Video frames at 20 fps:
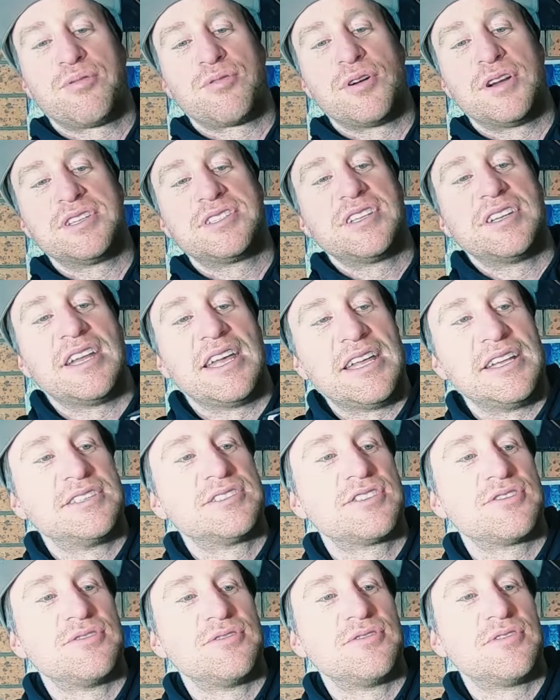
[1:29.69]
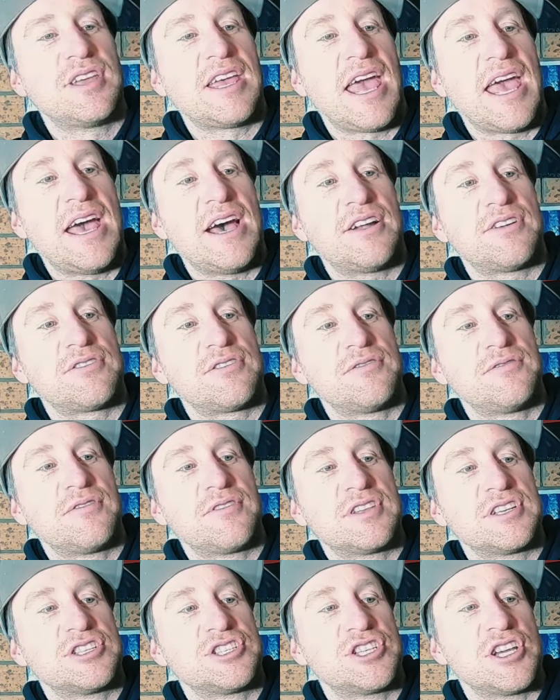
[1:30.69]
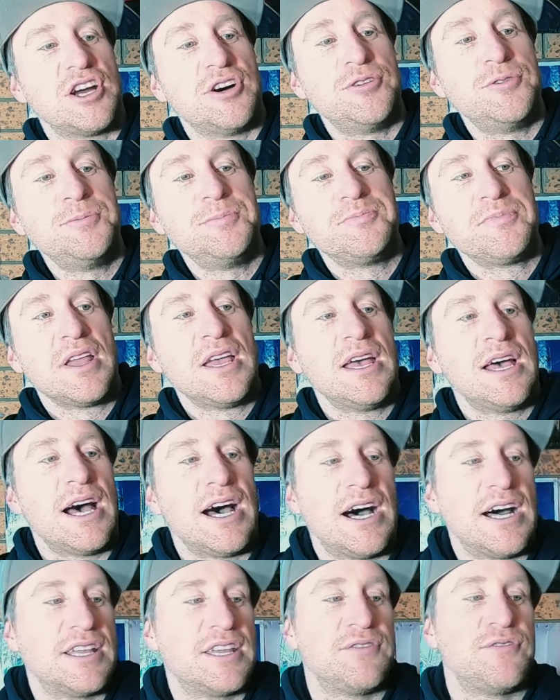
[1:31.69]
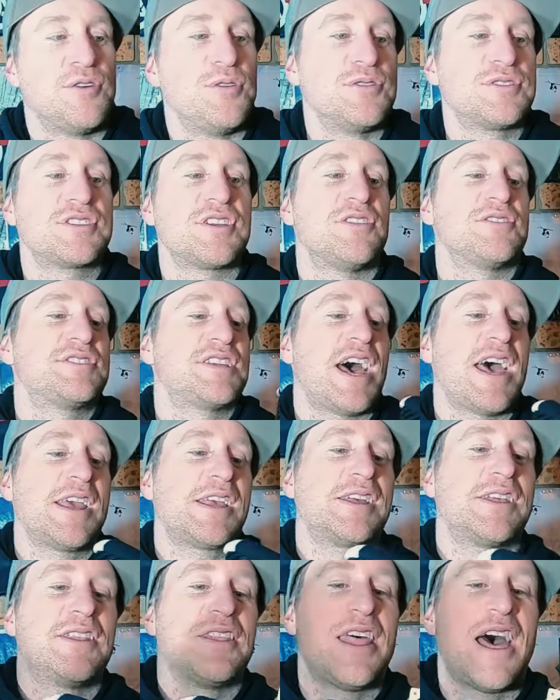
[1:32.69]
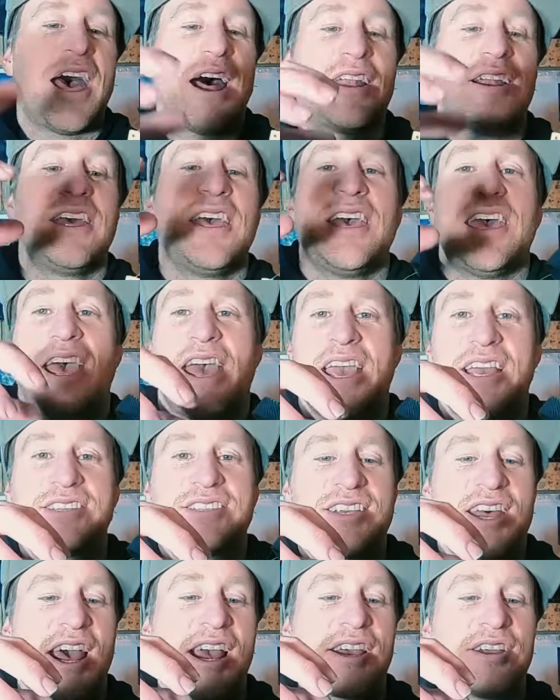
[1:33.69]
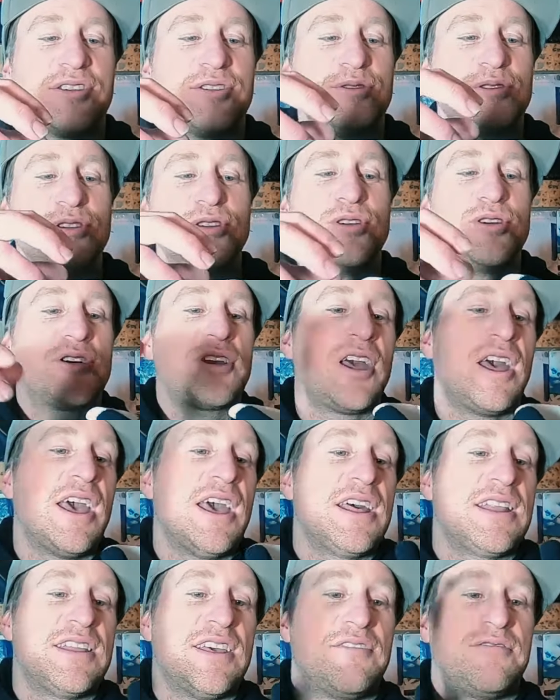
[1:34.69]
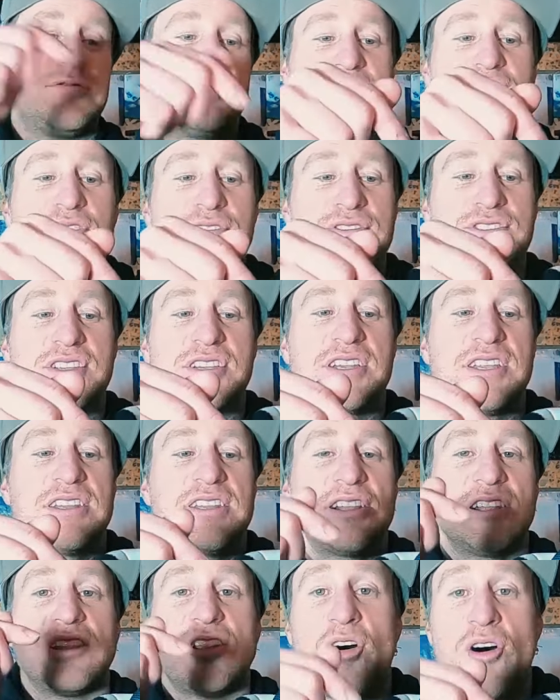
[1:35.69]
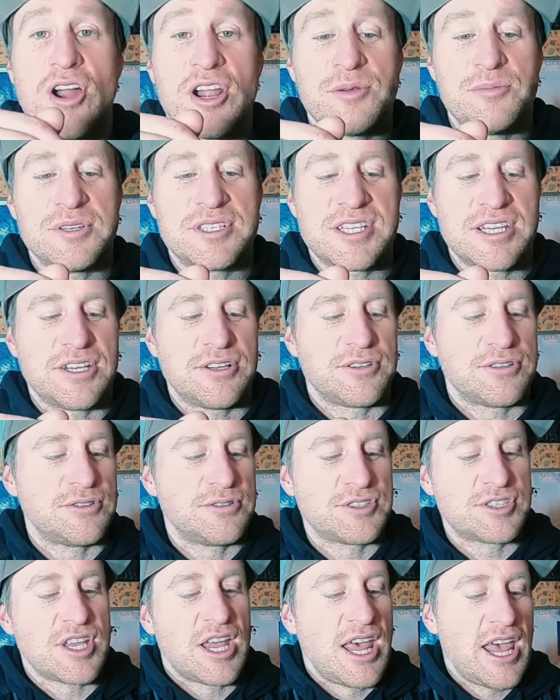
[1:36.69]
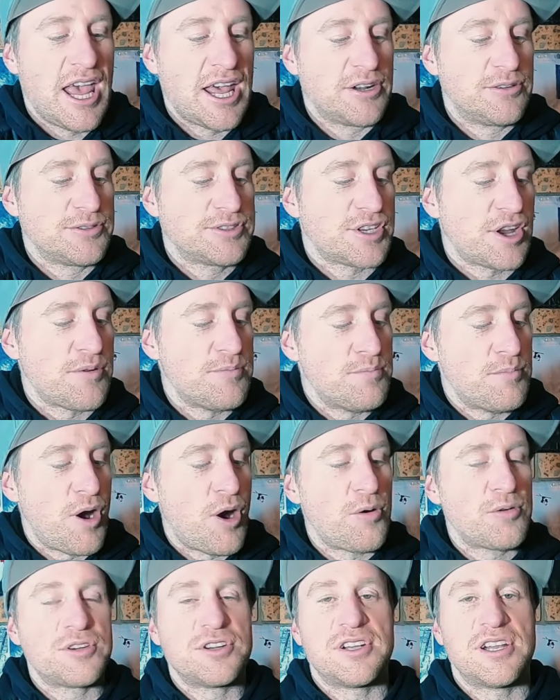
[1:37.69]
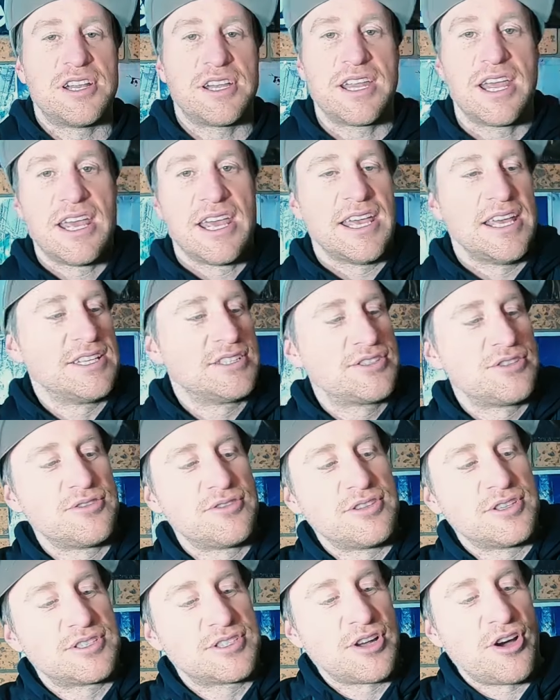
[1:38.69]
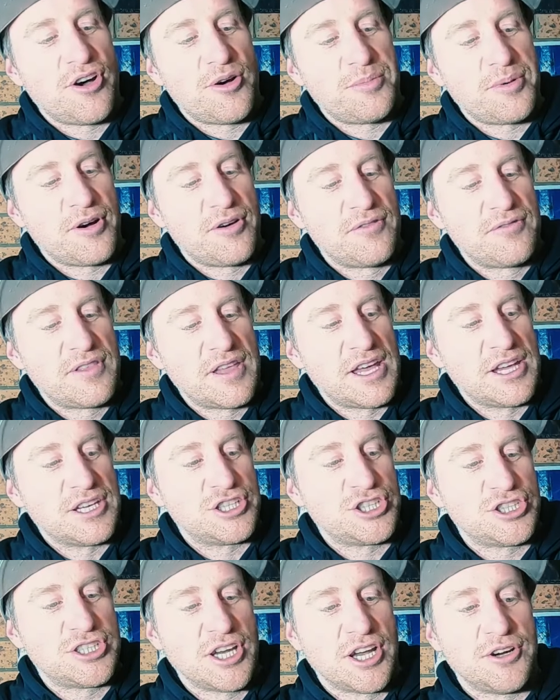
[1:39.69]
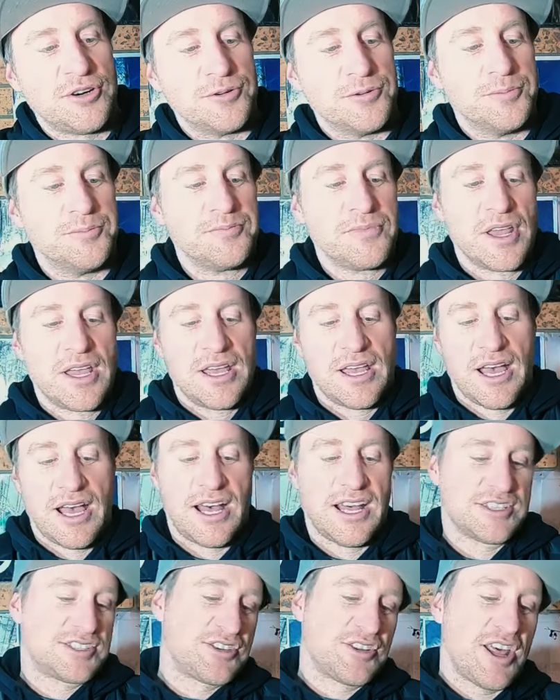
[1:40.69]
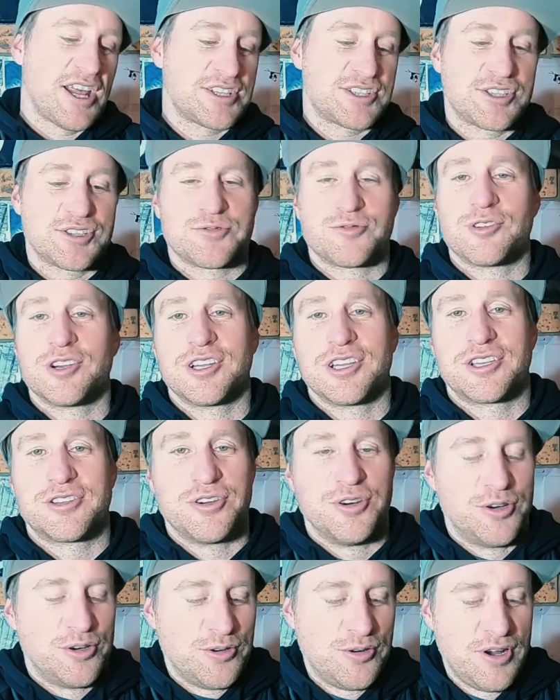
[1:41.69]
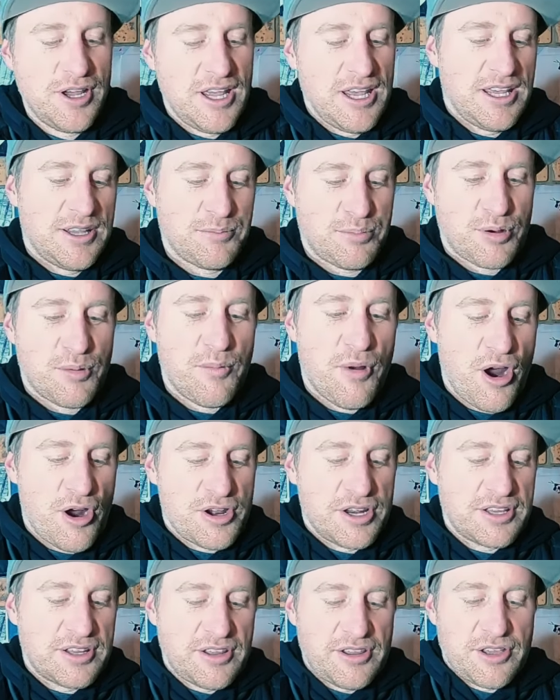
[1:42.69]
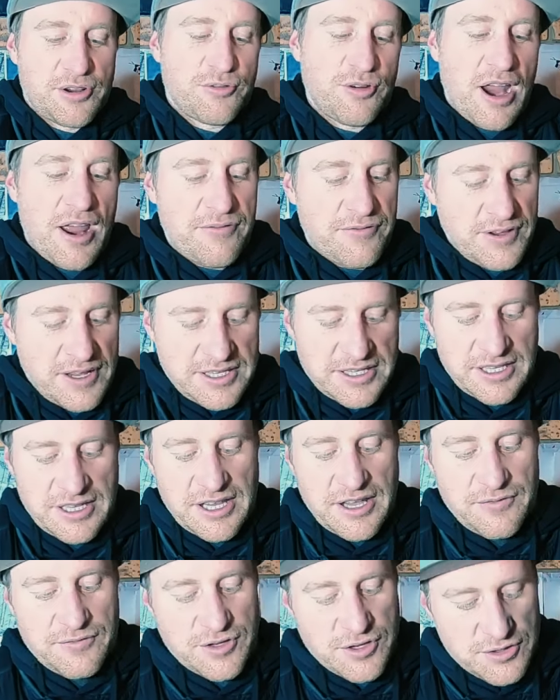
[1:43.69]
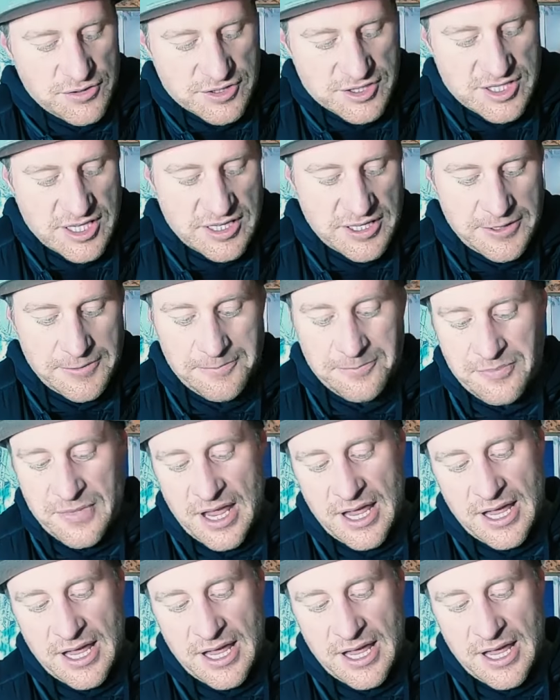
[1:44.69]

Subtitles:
printed into the outer of the shell. They've also taken that hexagonal look, they've used it in the liner materials and also molded it into the top of their shell. So that's just really cool, promoting the graphene that they've used in it.